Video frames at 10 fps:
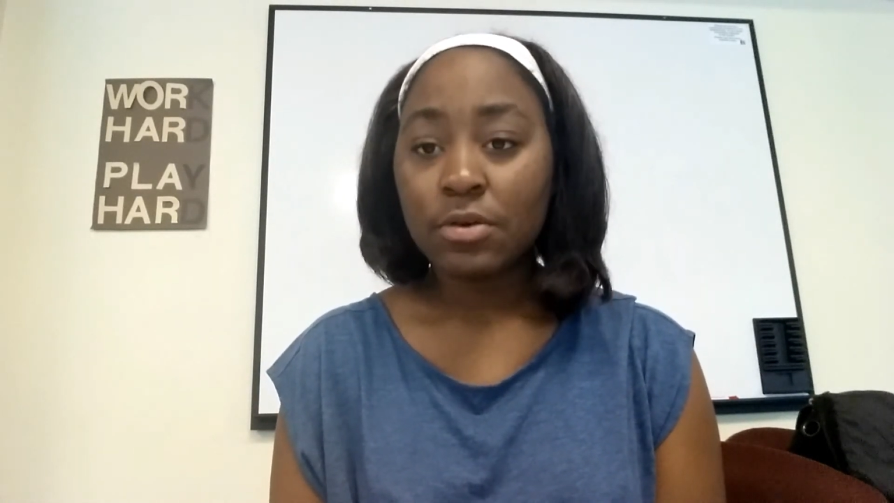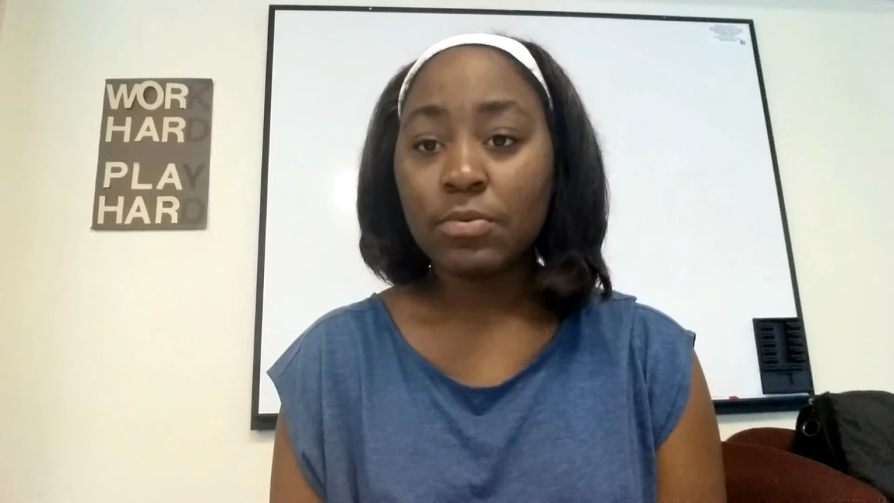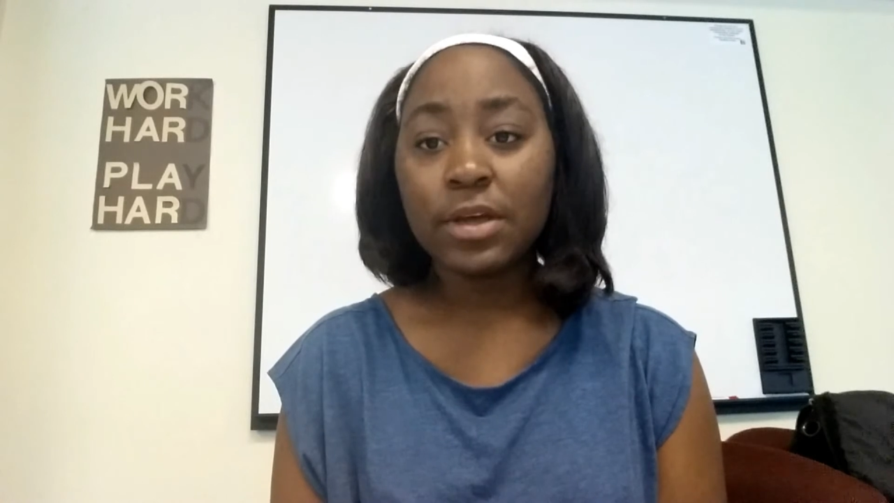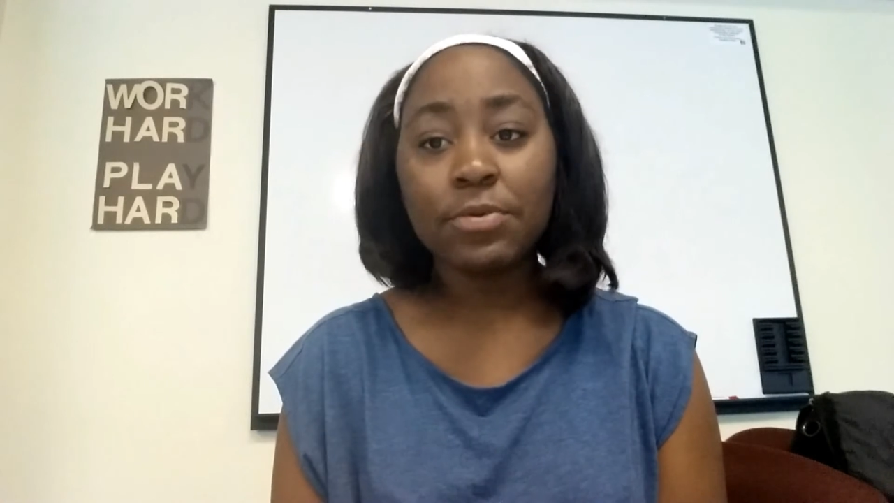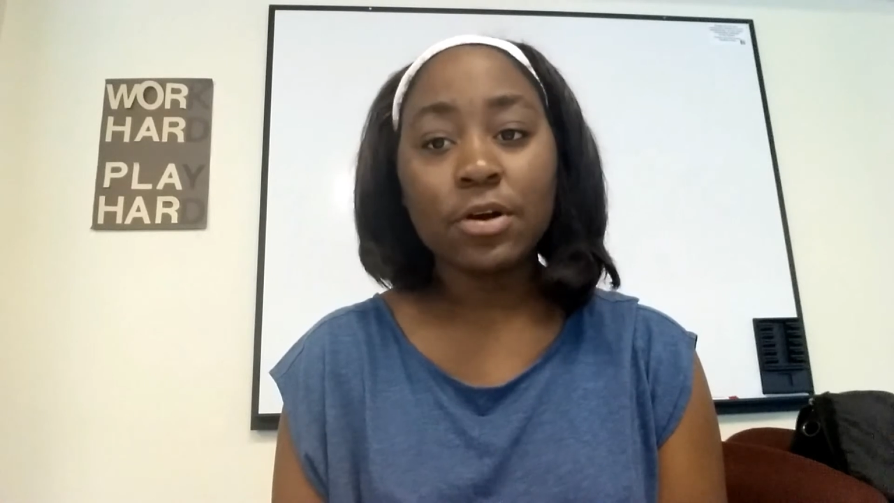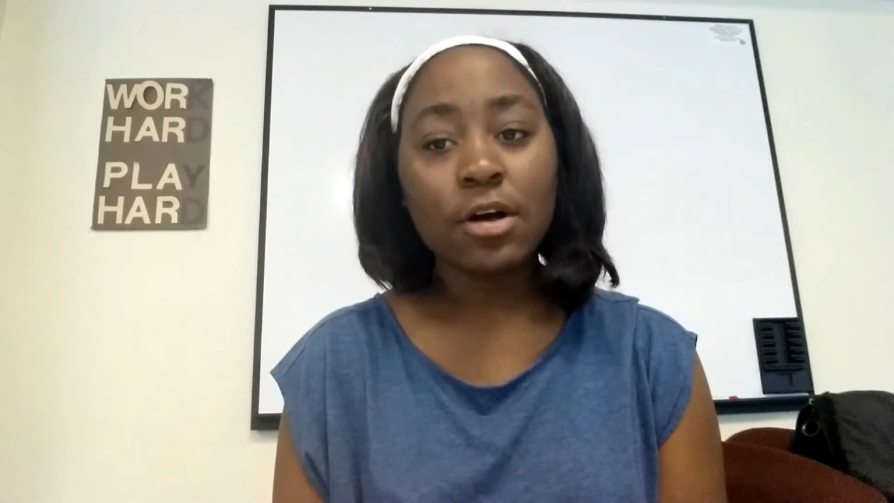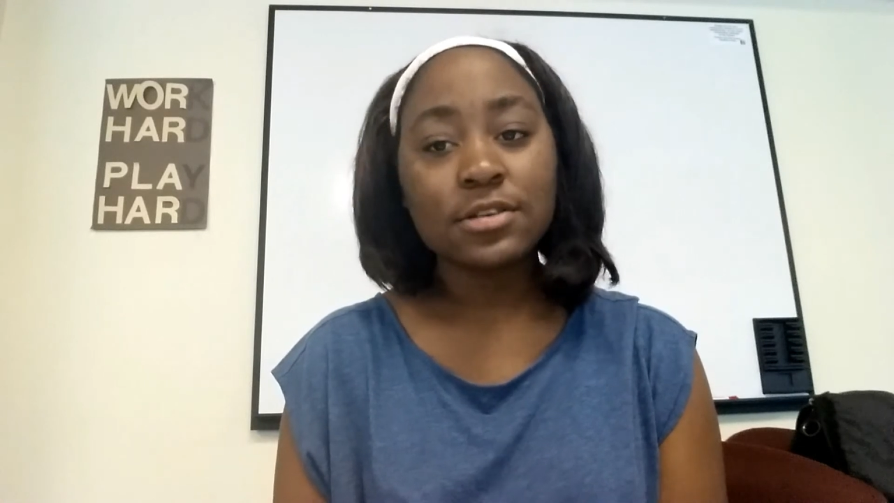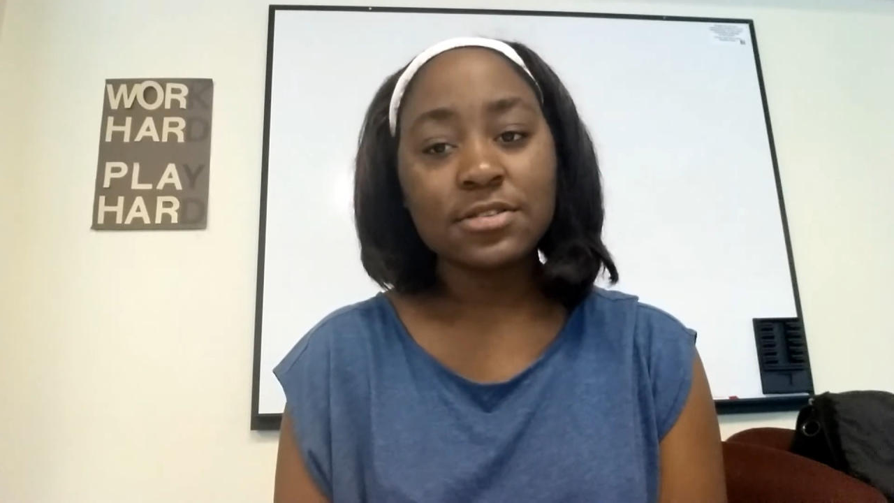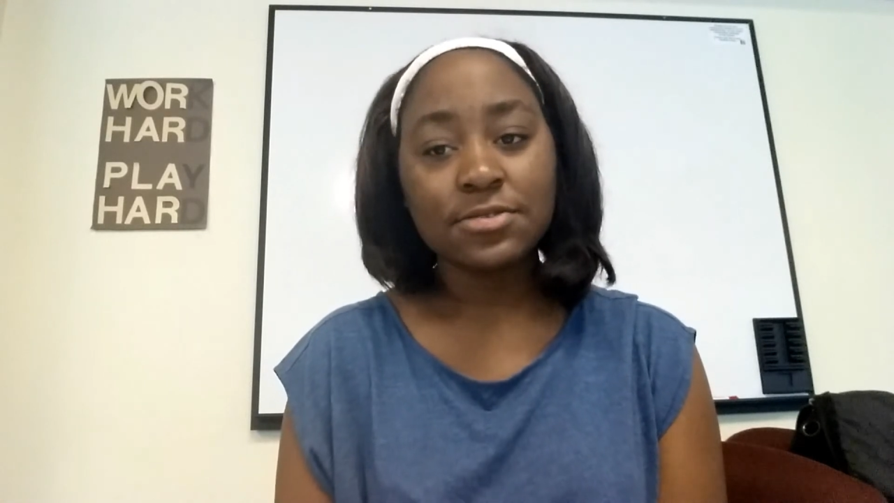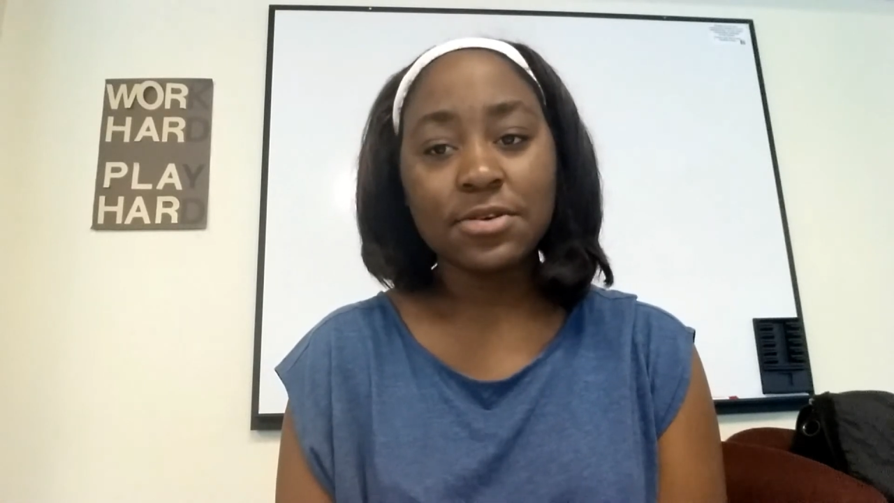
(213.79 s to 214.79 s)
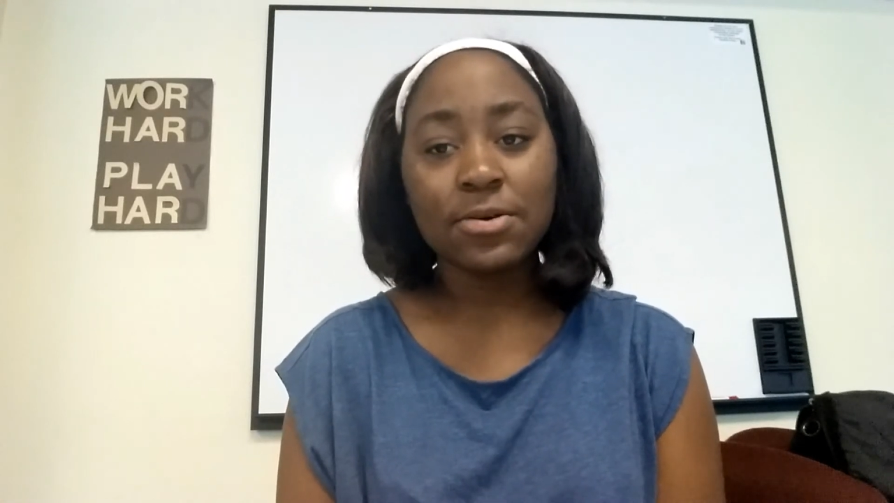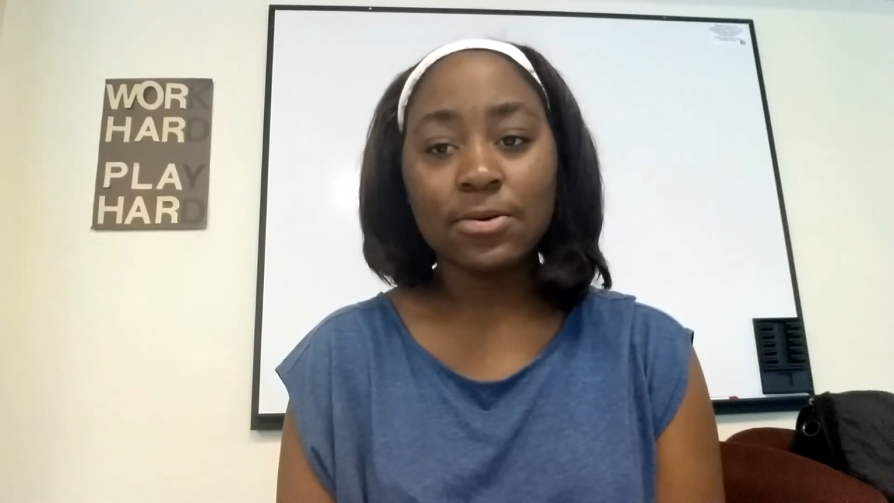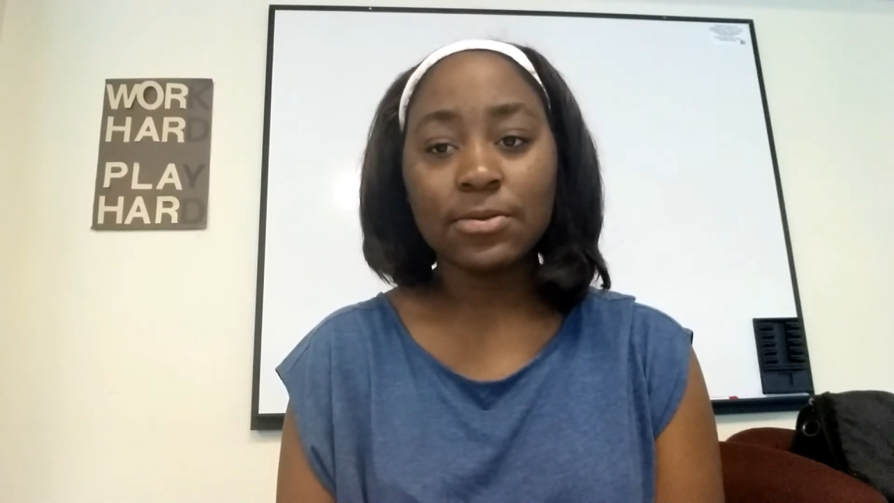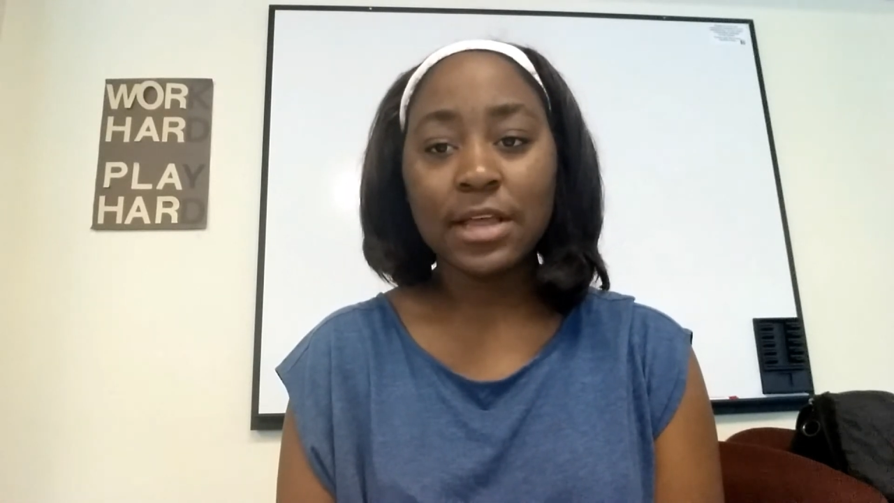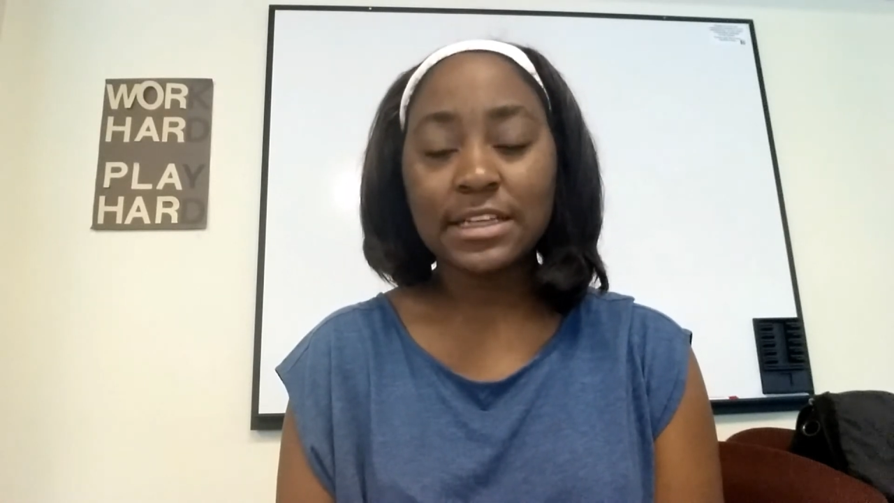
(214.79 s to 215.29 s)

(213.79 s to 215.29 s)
We were also told,